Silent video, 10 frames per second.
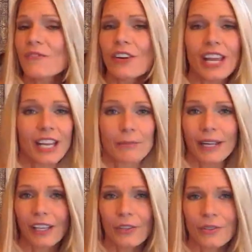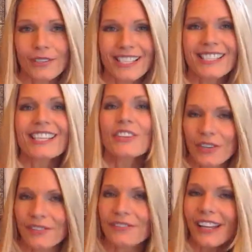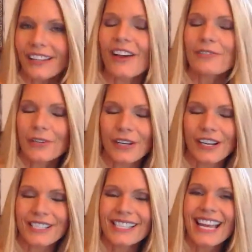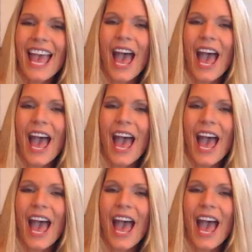for anybody who uses DenSureFit, of course.